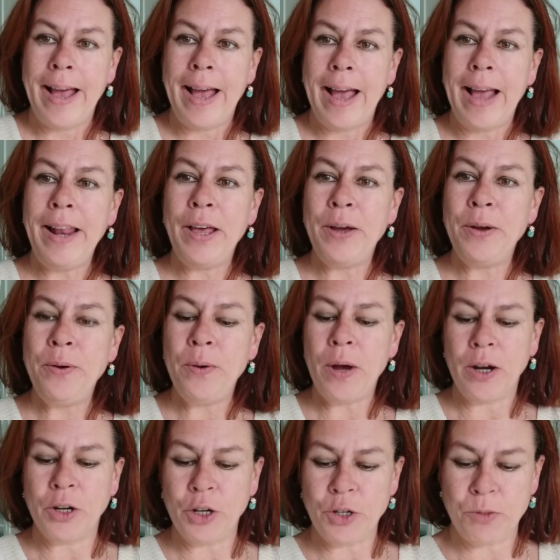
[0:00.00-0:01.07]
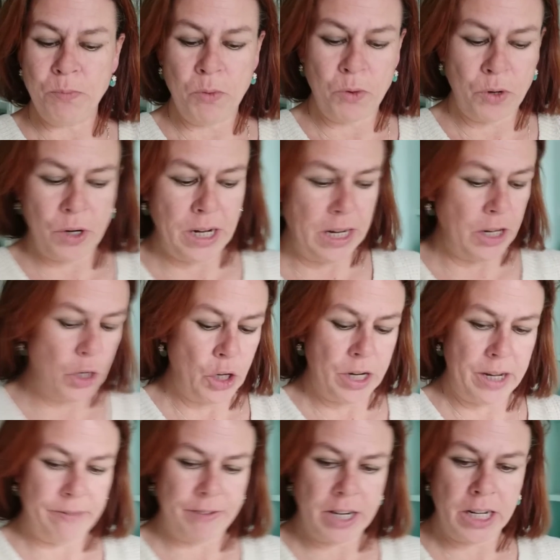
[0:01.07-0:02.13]
Hello, good morning, good
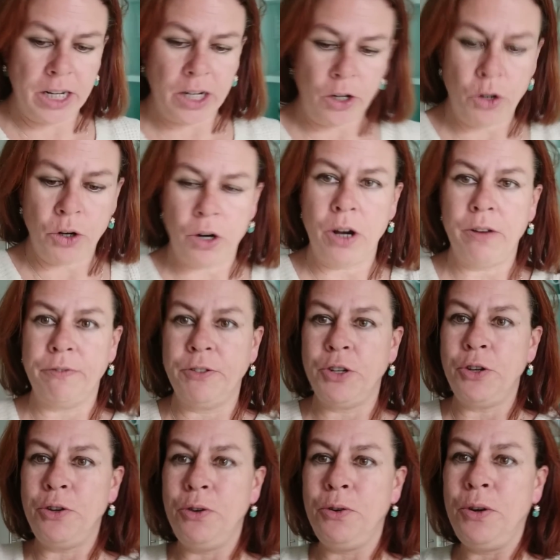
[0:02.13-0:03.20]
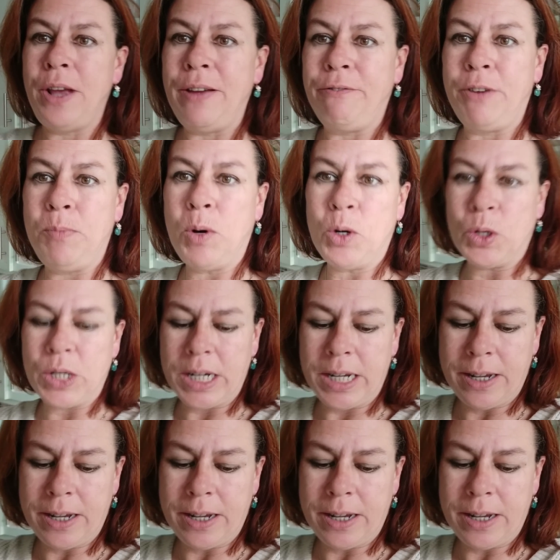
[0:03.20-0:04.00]
evening, good afternoon, everybody.